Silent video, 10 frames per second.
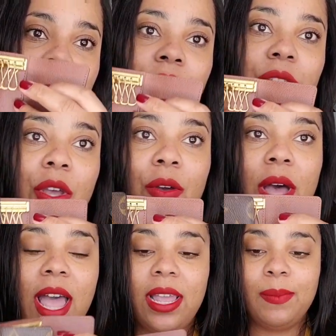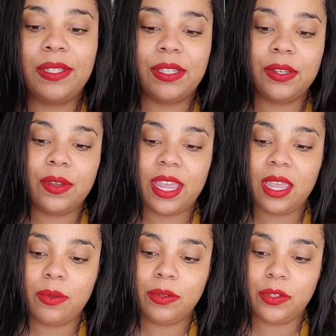So I am still
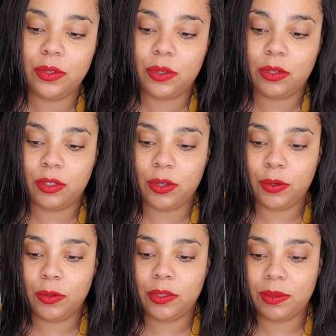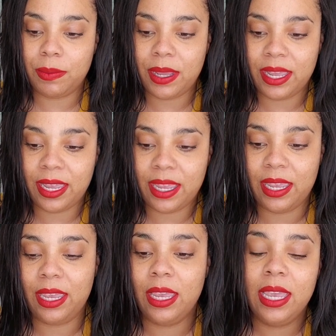able to close
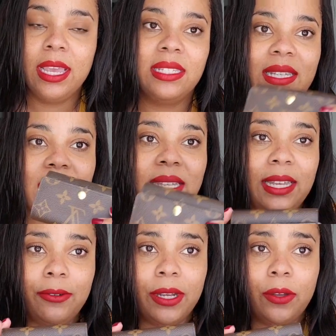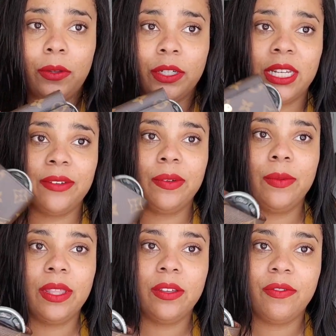my 6 key ring holder
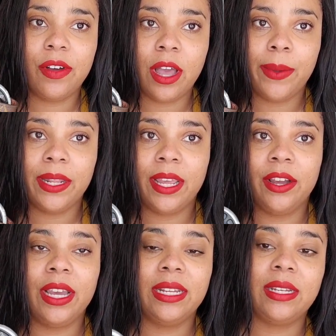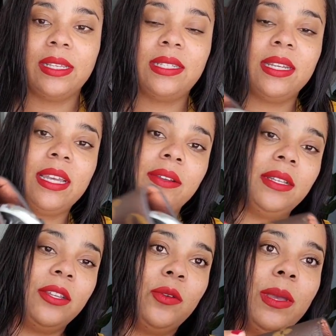even with the fob in there. It does stick out a
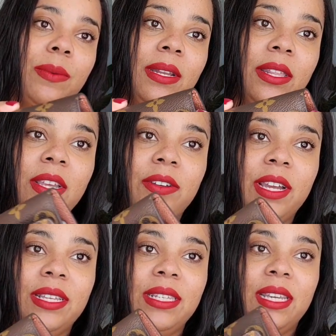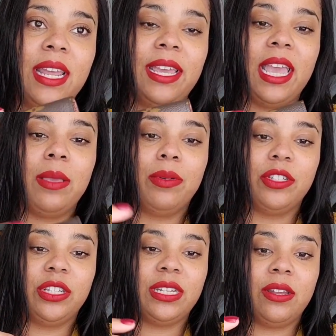little bit, but nothing crazy, and I can
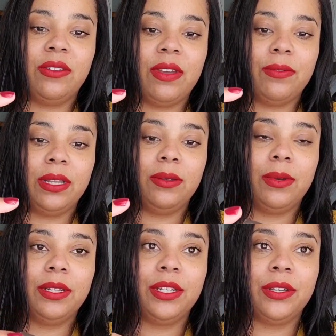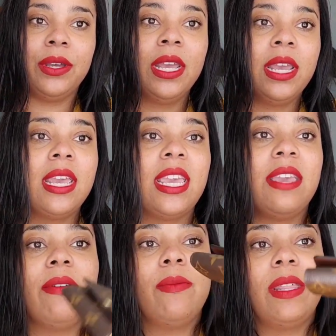push it down if I really want to.
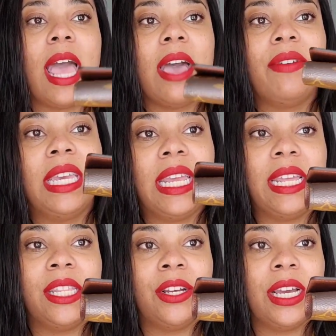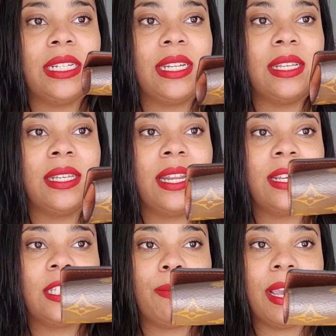Even with having it in there, it doesn't
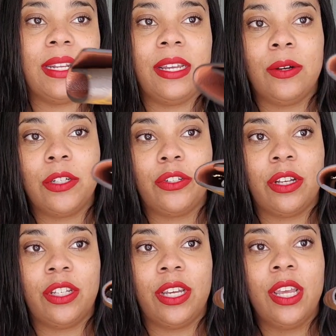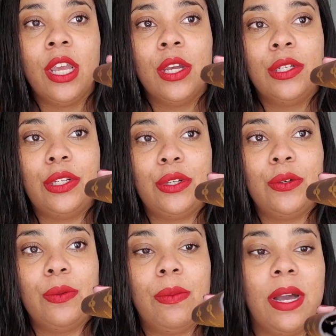expand it or stretch it
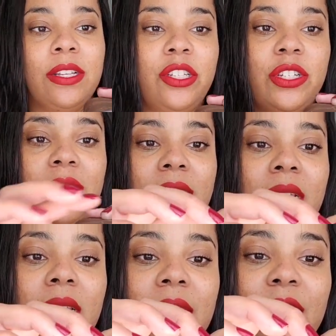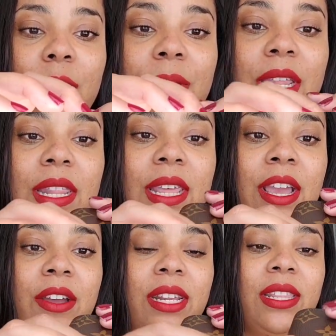too much, just a little bit
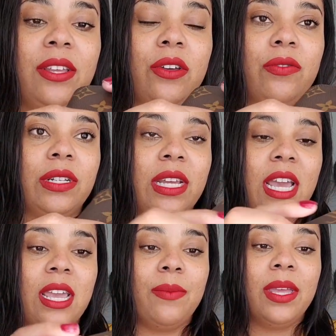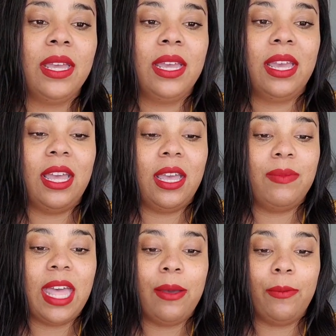there, and I think over time
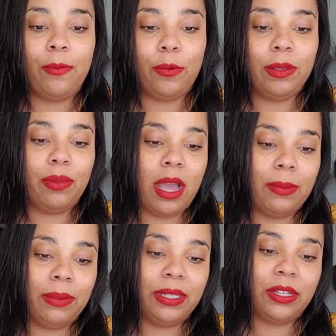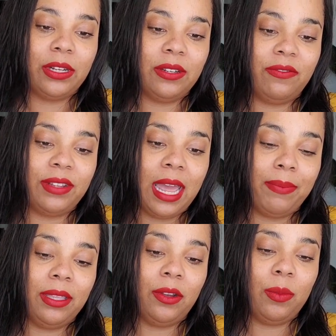that would probably start to
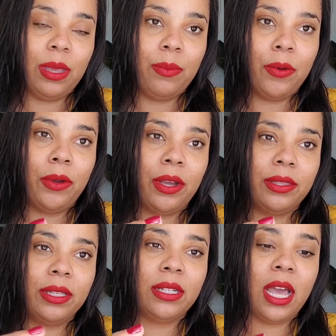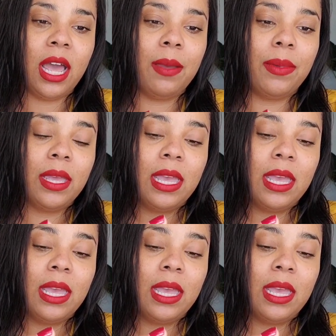flap a little bit more on the top.